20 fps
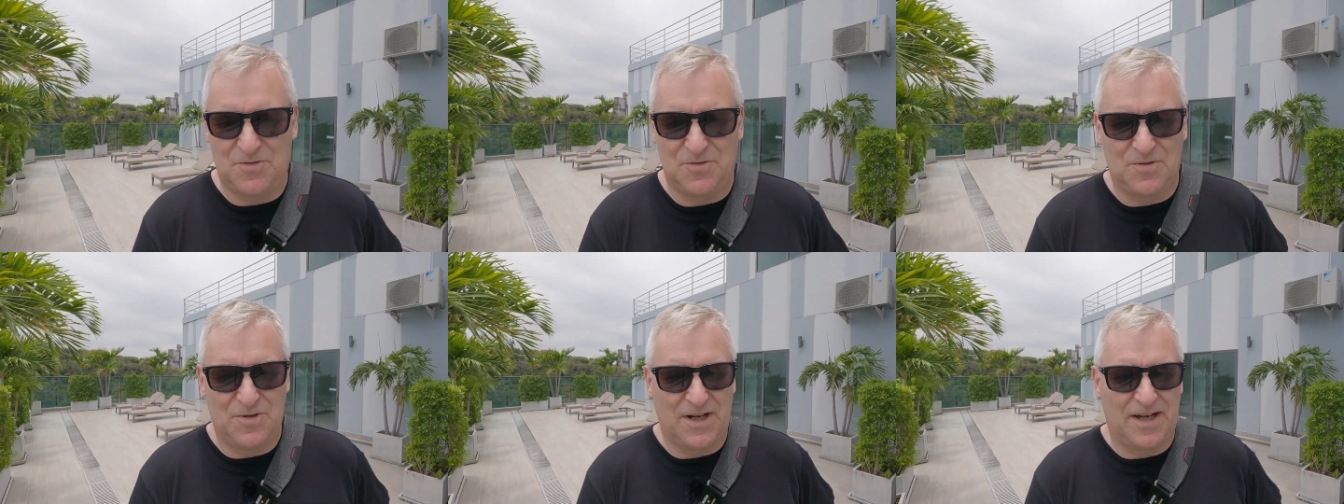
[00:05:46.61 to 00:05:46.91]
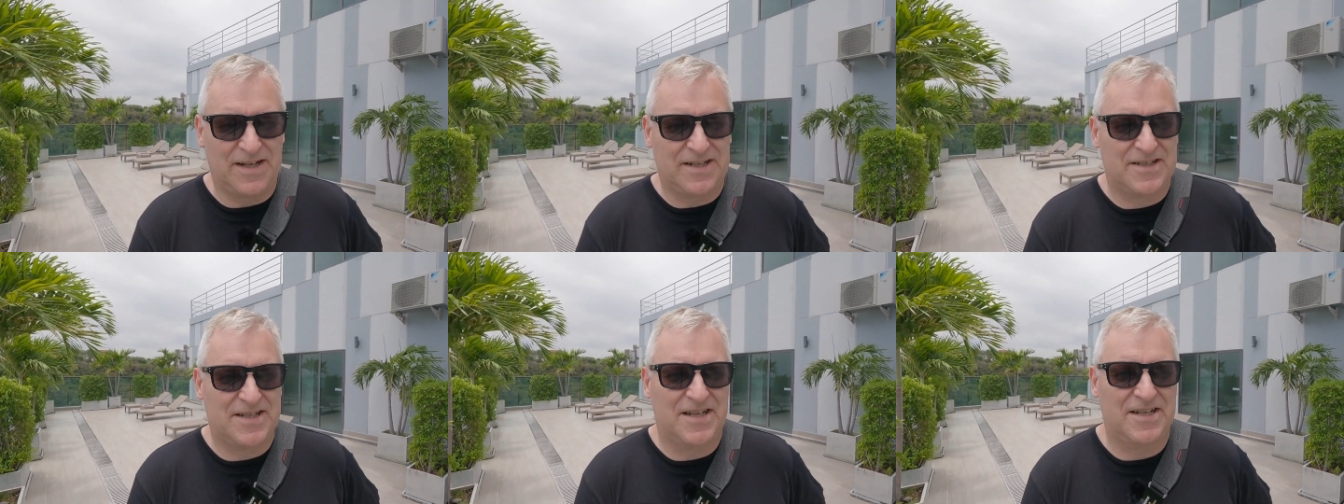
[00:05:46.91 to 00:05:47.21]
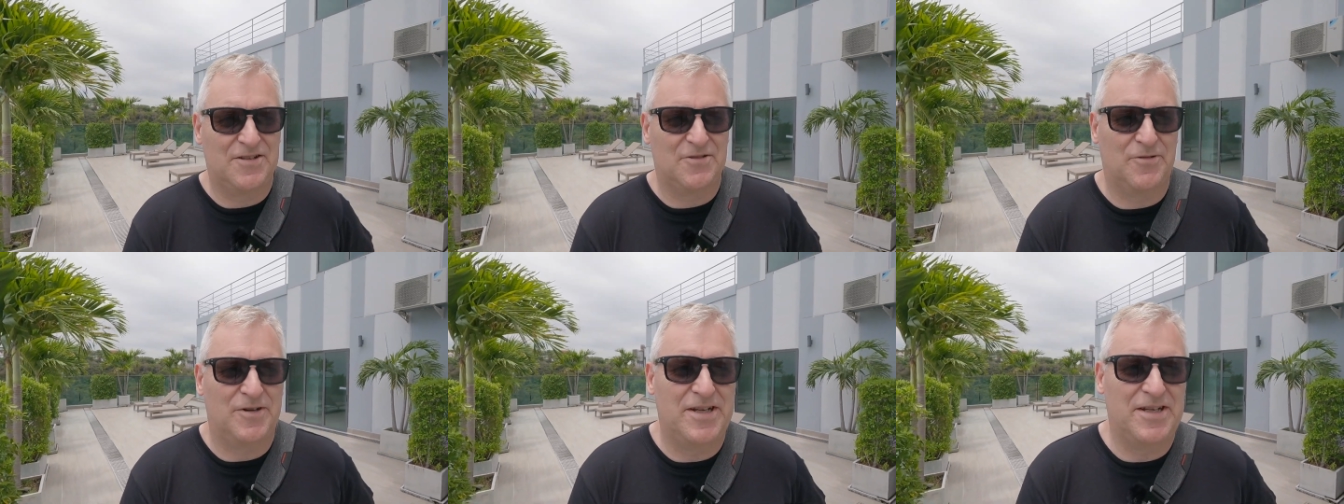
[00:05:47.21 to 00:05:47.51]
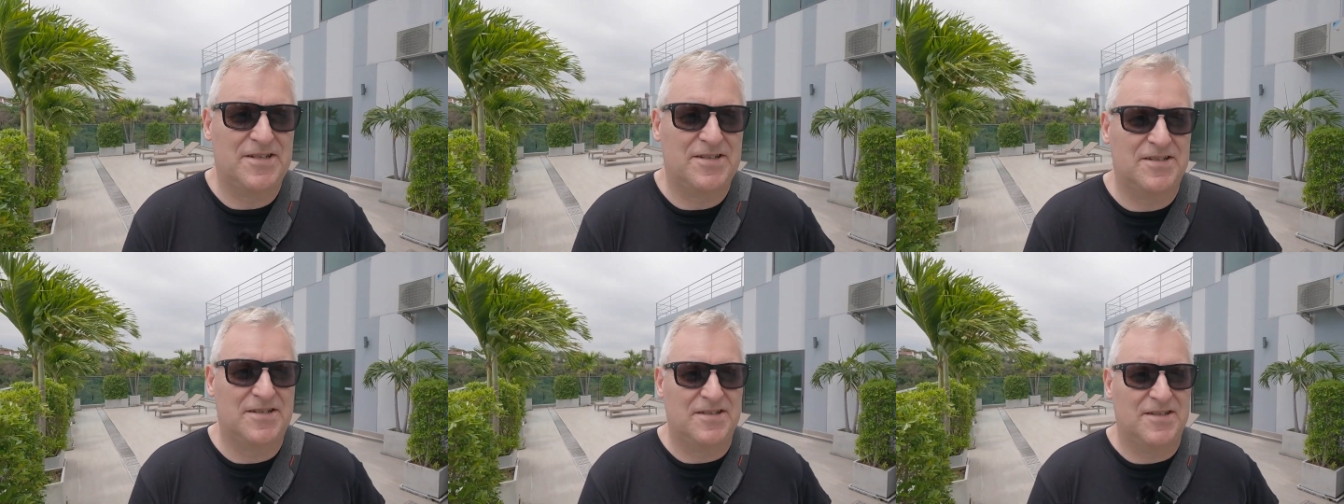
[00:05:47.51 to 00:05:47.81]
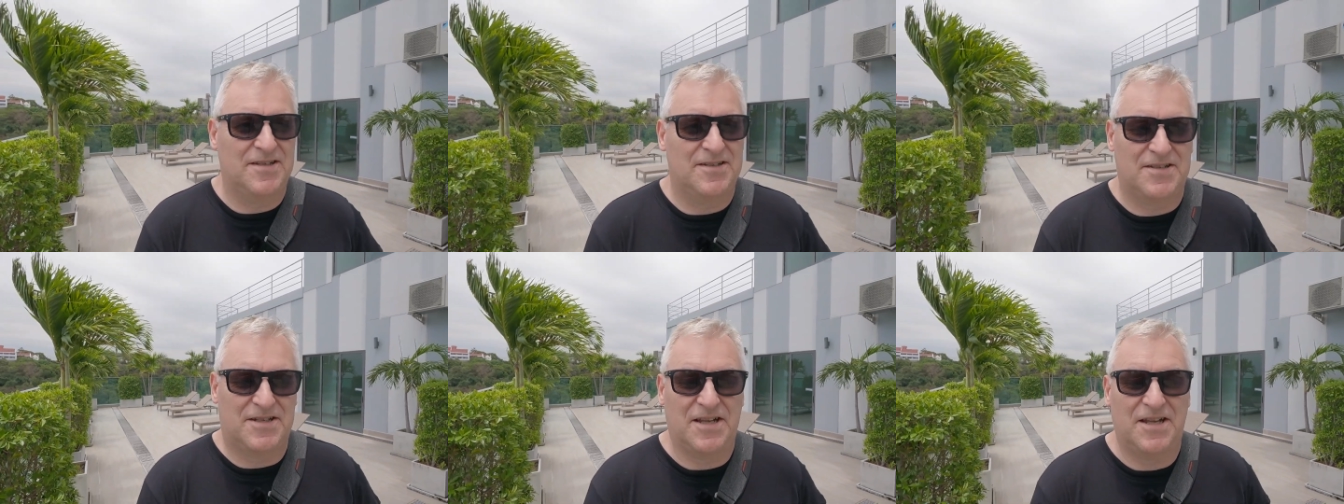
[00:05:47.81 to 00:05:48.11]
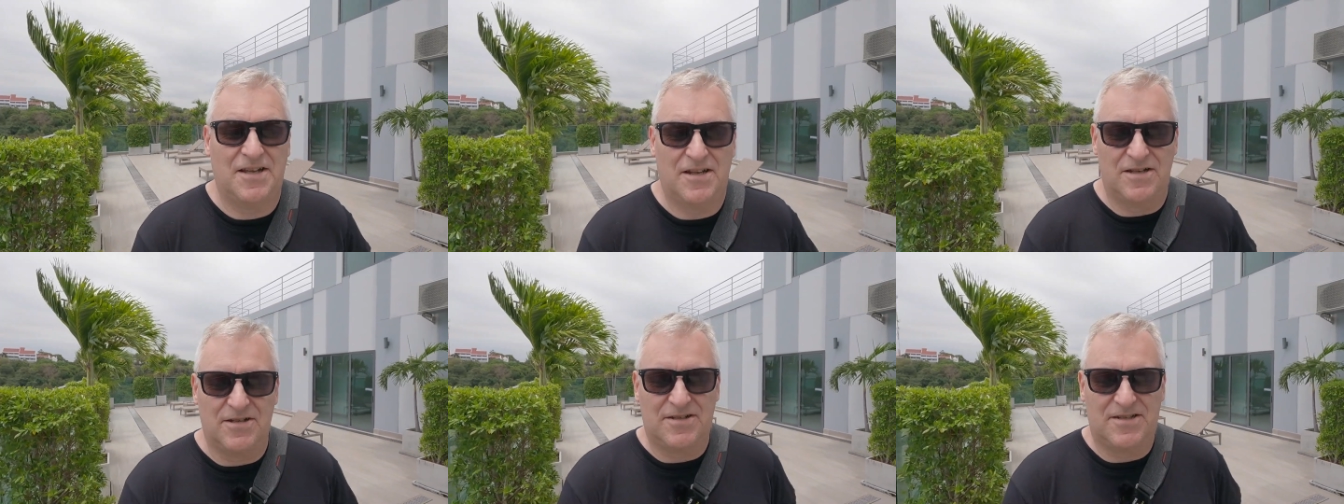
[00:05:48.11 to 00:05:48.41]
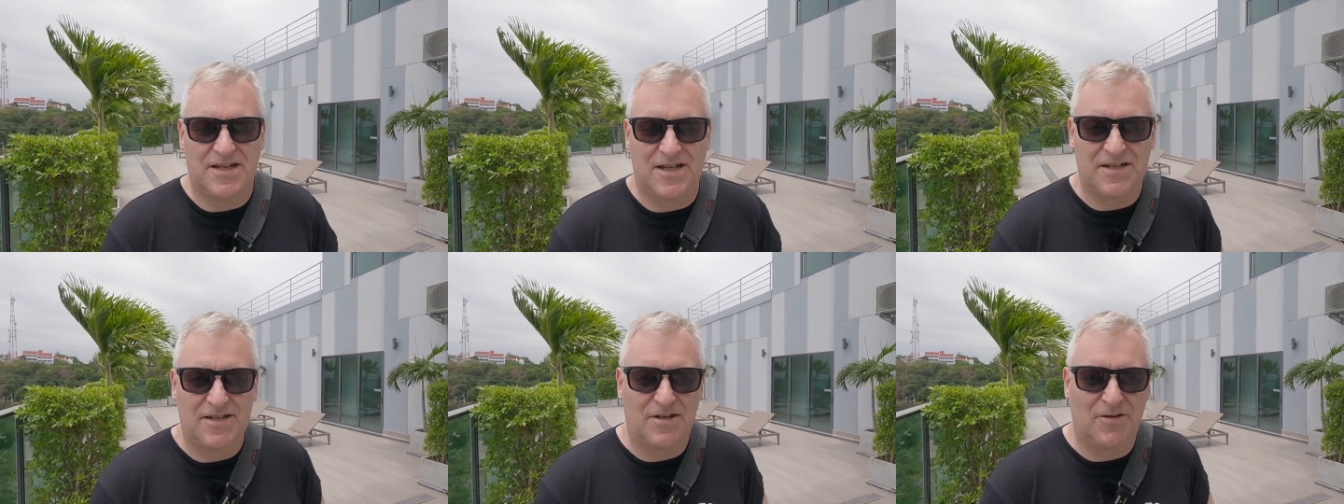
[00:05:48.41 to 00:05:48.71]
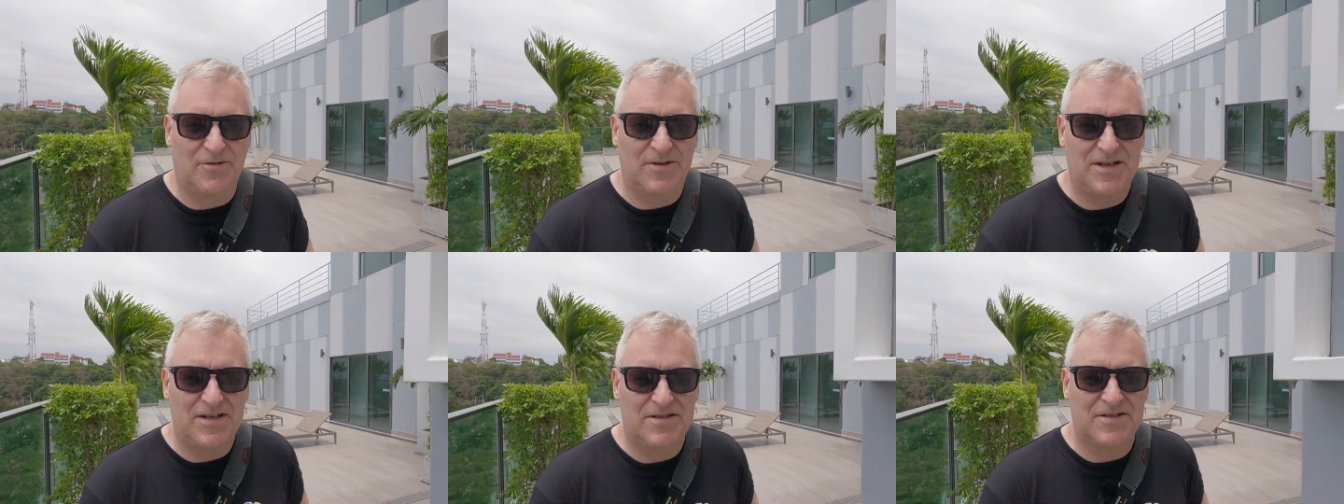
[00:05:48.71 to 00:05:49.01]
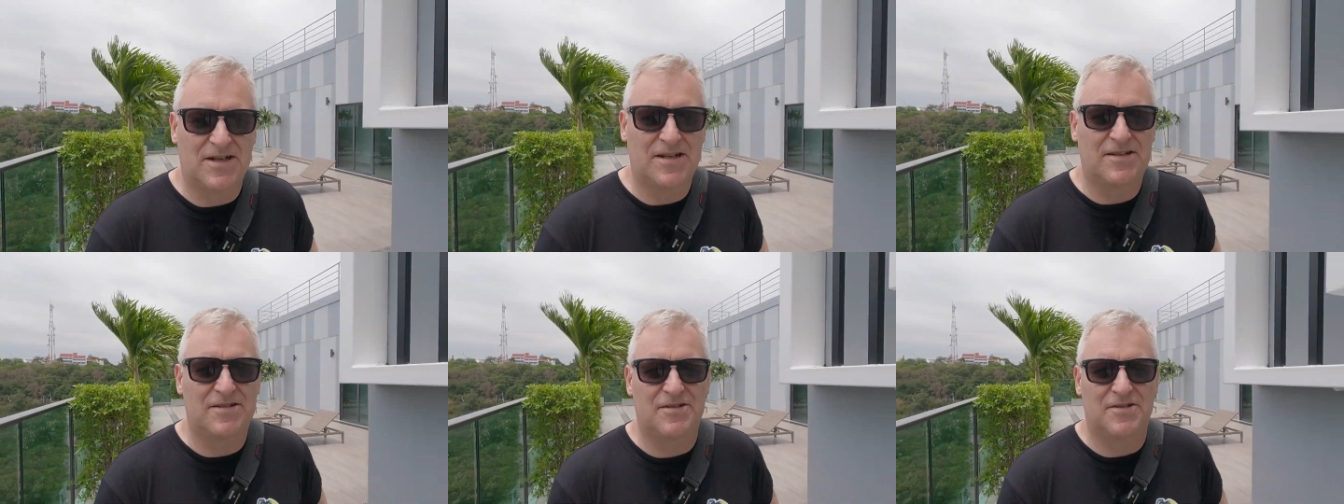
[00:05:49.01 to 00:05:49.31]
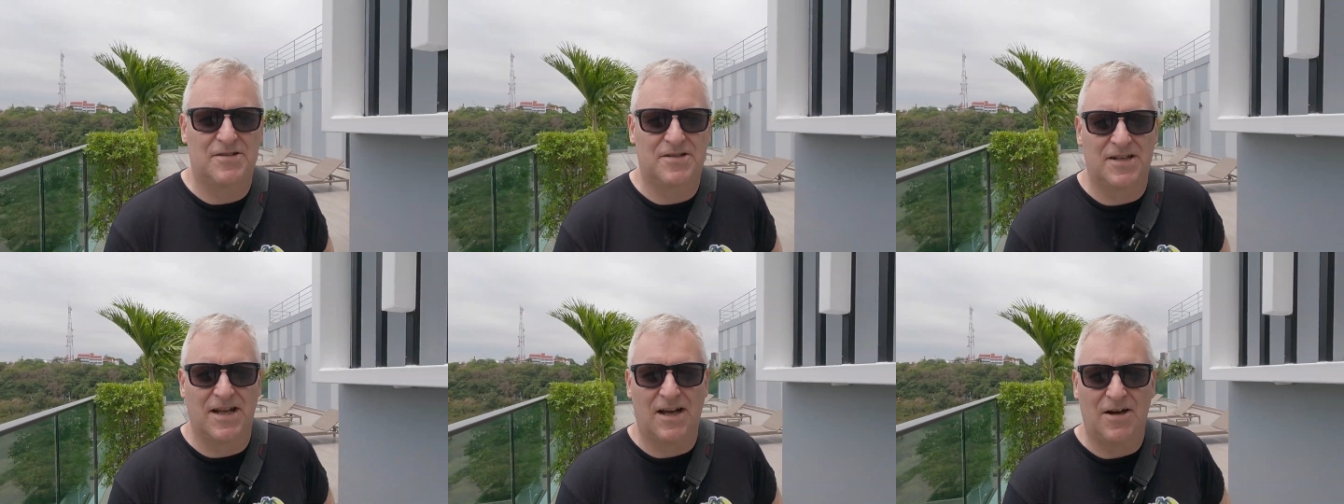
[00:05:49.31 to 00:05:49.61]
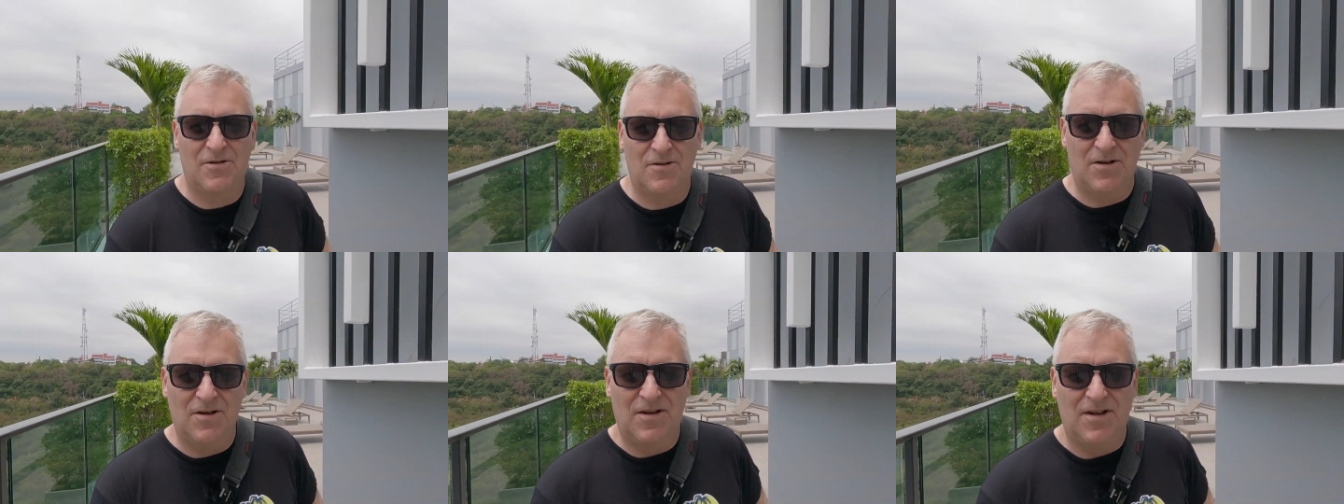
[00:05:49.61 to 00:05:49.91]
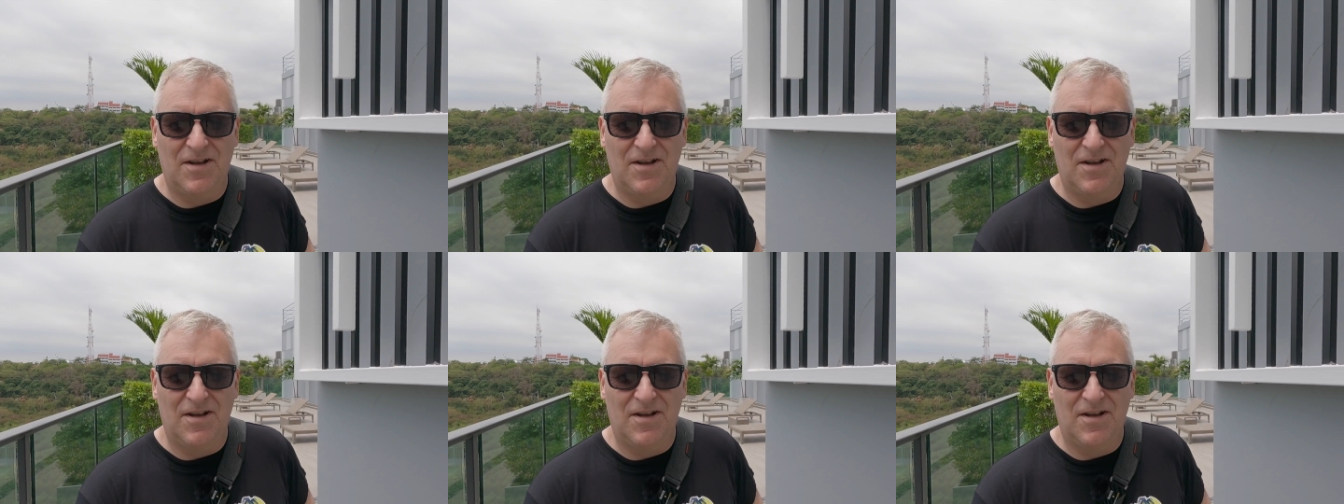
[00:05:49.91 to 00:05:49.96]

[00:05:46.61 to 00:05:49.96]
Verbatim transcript: like 10 degrees Celsius now.